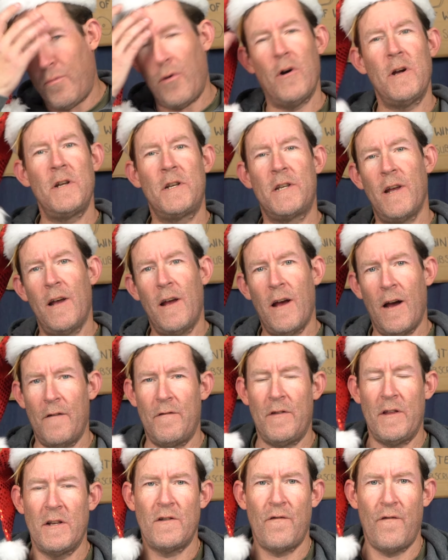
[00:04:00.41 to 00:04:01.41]
point
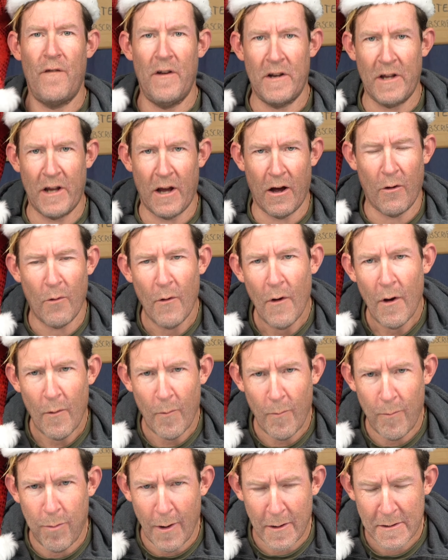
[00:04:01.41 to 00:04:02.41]
of this video,
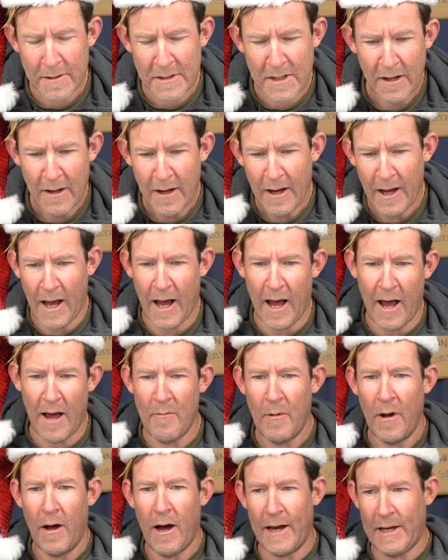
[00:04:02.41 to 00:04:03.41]
what
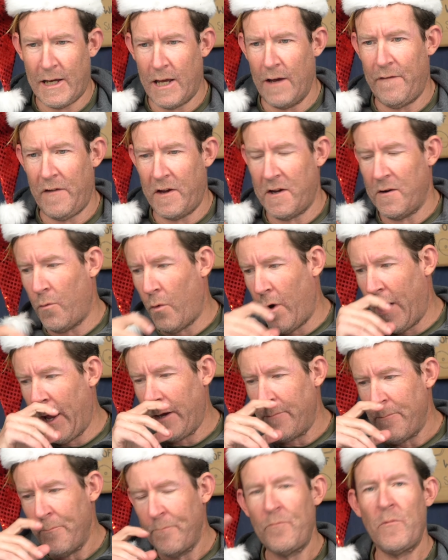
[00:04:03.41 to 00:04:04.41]
am I giving away?